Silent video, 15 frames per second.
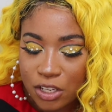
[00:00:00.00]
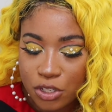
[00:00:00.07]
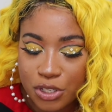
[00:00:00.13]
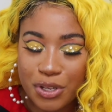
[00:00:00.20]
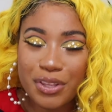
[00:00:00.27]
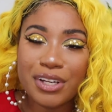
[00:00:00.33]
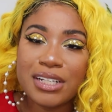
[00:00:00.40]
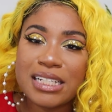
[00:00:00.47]

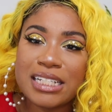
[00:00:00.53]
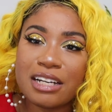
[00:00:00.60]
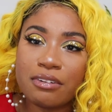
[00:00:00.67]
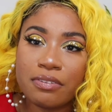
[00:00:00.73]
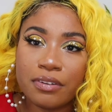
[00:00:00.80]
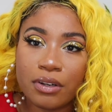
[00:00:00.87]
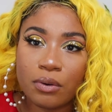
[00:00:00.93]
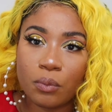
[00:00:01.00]
So there's
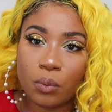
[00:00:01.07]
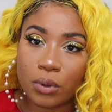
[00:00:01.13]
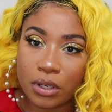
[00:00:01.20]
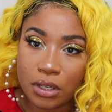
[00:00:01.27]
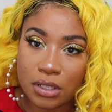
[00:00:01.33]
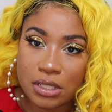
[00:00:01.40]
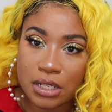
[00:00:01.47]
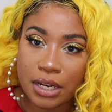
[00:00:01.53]
different
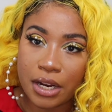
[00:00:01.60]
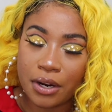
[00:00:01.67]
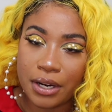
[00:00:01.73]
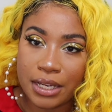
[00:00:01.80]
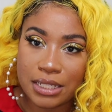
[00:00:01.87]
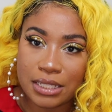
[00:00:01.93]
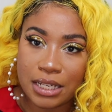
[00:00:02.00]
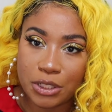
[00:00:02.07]
worlds and
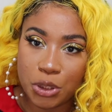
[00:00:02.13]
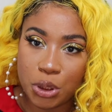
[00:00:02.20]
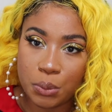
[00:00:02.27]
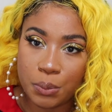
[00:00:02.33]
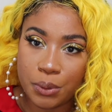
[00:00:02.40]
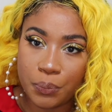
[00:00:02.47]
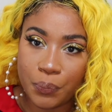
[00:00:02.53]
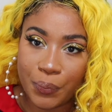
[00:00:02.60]
areas that you
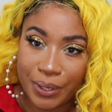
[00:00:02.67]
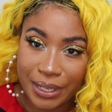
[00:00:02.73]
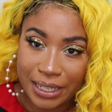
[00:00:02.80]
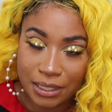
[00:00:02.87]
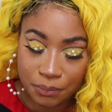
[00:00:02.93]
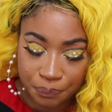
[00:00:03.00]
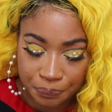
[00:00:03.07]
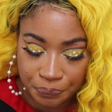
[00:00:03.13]
would work
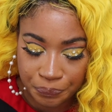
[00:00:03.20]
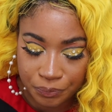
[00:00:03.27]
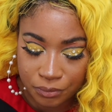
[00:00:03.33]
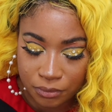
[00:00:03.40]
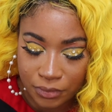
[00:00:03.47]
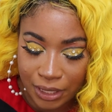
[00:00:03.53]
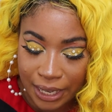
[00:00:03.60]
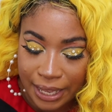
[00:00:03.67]
in.
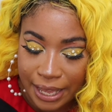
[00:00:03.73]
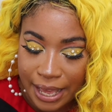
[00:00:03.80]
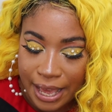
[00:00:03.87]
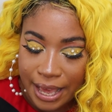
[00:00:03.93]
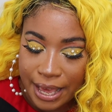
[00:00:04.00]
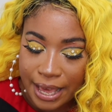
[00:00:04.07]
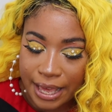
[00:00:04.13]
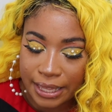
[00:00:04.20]

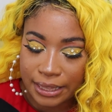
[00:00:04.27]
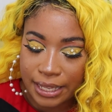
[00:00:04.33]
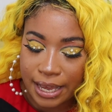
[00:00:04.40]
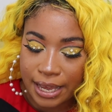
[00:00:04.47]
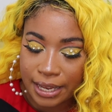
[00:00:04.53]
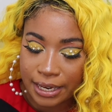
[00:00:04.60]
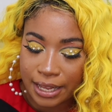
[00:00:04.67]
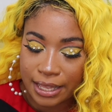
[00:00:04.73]
And
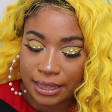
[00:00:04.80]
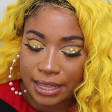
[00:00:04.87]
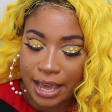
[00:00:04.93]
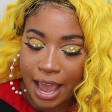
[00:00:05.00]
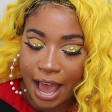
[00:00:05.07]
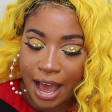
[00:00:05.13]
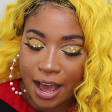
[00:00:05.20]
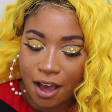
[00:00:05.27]
then
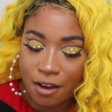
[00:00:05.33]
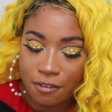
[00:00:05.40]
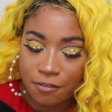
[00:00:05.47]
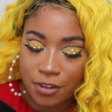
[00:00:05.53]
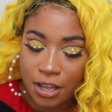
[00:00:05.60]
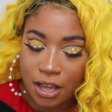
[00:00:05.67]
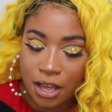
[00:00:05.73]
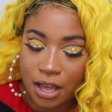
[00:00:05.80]
they
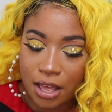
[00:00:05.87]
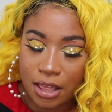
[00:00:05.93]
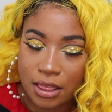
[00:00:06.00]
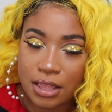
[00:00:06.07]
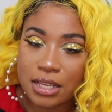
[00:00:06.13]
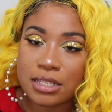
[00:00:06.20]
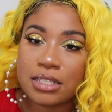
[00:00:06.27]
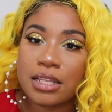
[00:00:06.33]
have
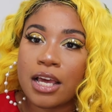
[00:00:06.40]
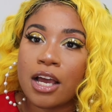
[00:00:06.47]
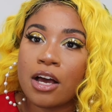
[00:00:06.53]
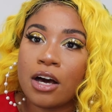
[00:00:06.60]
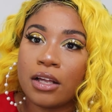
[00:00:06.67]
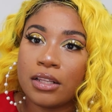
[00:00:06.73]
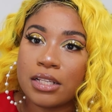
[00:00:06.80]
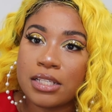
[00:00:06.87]
this thing
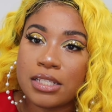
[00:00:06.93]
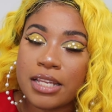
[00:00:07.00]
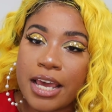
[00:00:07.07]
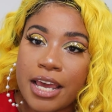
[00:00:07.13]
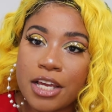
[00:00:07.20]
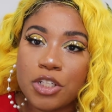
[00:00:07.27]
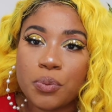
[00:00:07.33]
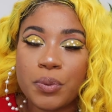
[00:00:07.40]
called the
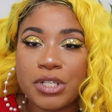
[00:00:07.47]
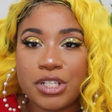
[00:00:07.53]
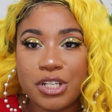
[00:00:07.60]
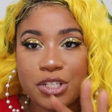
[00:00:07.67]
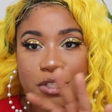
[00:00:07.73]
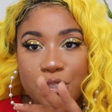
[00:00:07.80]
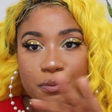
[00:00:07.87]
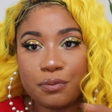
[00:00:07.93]
stage, which
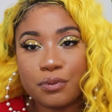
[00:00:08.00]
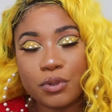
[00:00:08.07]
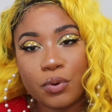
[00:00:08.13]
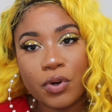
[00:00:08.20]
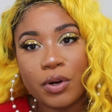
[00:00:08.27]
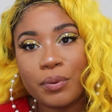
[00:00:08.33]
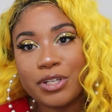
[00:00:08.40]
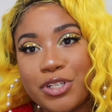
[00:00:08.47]
is the
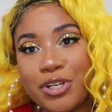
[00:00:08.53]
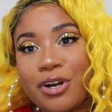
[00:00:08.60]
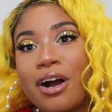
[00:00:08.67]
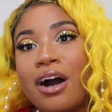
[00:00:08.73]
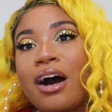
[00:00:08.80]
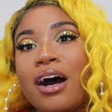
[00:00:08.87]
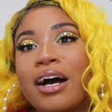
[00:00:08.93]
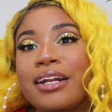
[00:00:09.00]
floor you're
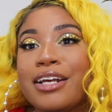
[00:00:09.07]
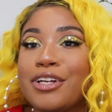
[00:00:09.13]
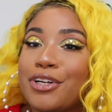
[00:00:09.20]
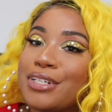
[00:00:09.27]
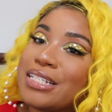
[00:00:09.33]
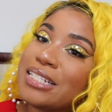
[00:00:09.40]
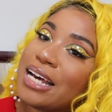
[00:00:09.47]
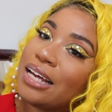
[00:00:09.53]
on and you're
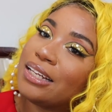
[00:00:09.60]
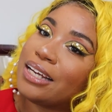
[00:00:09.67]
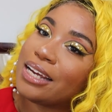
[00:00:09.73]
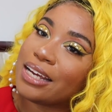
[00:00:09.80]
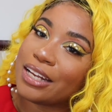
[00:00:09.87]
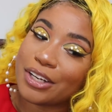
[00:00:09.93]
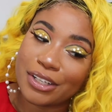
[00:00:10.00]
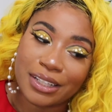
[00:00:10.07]

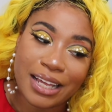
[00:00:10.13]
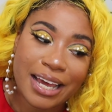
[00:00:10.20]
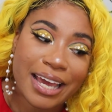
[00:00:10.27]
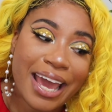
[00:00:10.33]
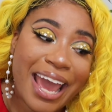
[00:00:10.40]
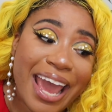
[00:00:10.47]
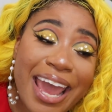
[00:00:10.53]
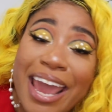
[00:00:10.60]
selling and you're like,
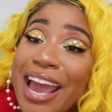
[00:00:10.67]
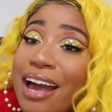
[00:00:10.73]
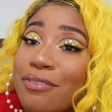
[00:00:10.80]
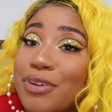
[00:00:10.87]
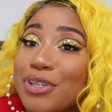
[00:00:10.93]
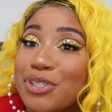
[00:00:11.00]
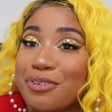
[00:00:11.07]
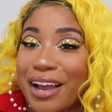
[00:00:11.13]
hey, have
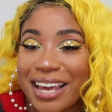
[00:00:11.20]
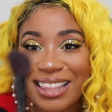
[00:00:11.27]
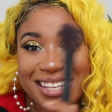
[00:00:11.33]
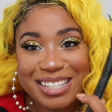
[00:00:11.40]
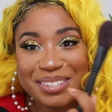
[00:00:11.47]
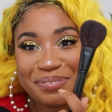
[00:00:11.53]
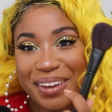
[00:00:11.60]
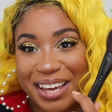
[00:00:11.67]
you tried
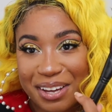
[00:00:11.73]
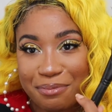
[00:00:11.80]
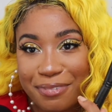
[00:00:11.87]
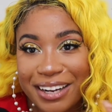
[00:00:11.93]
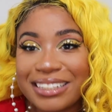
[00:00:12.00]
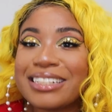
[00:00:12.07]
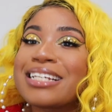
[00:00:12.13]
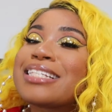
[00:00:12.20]
this makeup
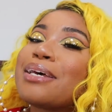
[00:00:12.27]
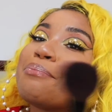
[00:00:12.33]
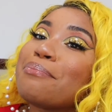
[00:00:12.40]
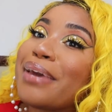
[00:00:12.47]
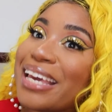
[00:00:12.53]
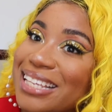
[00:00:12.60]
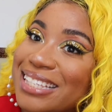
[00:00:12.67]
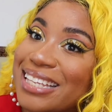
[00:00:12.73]
brush? It's
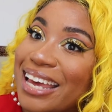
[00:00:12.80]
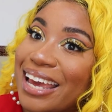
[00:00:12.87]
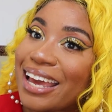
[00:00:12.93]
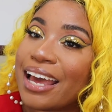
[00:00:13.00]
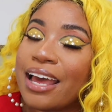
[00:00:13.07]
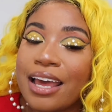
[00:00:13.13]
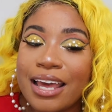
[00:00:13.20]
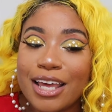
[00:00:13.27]
amazing.
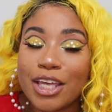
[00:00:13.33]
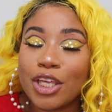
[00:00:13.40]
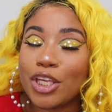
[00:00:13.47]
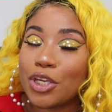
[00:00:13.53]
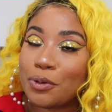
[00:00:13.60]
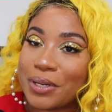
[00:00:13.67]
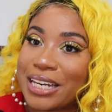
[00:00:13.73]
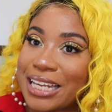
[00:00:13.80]

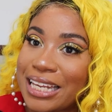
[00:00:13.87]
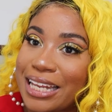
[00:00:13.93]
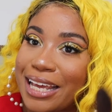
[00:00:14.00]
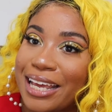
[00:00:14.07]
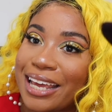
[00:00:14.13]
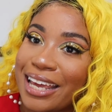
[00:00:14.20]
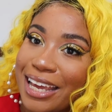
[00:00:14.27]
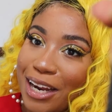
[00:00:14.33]
You need
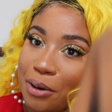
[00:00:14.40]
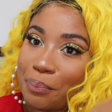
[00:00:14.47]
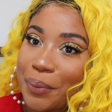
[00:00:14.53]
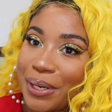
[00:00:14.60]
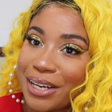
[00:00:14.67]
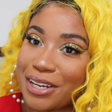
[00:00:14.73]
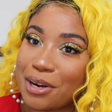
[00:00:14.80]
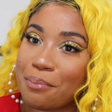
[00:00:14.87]
it. Here,
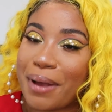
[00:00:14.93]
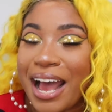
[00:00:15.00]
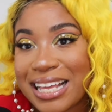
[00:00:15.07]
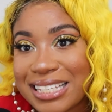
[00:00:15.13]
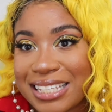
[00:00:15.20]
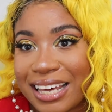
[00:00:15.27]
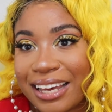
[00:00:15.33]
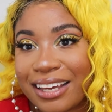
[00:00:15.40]
put it in your
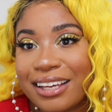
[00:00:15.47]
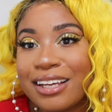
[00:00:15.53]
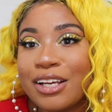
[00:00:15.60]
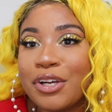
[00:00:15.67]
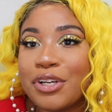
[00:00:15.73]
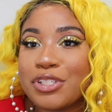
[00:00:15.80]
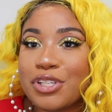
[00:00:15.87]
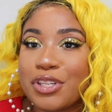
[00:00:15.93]
basket.
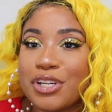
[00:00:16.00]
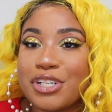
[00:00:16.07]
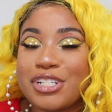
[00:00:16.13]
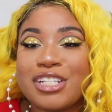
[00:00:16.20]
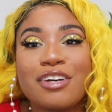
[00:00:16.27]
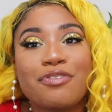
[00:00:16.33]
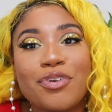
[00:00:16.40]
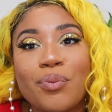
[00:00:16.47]
So there's
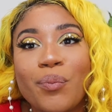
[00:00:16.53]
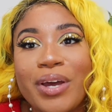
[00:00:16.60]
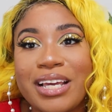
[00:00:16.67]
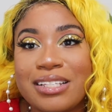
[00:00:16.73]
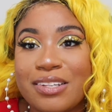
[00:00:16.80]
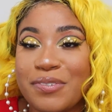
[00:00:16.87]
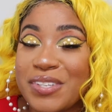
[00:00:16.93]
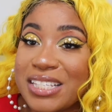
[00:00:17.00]
different
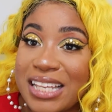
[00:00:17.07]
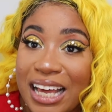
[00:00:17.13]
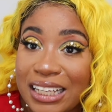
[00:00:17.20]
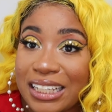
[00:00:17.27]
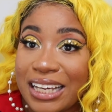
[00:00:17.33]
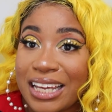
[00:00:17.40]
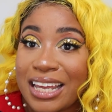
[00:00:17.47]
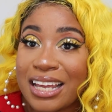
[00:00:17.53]
ways of
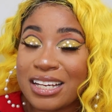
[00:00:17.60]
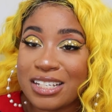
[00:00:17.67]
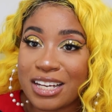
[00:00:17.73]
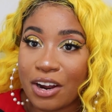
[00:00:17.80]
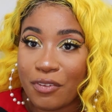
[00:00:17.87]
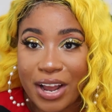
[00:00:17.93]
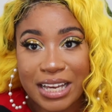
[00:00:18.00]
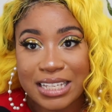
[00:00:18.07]
selling,
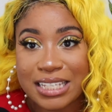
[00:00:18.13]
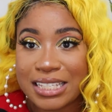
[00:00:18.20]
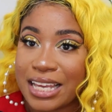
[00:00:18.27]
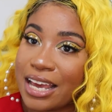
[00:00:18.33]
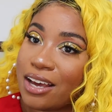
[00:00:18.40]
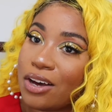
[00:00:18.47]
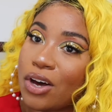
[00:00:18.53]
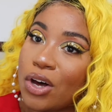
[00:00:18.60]
direct
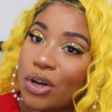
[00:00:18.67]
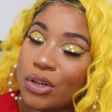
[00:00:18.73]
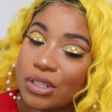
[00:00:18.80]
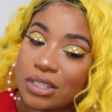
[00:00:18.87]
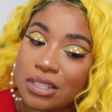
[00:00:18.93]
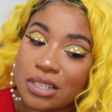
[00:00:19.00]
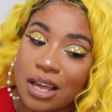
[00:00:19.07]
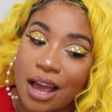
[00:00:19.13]

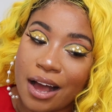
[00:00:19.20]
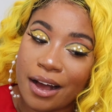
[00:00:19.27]
sales.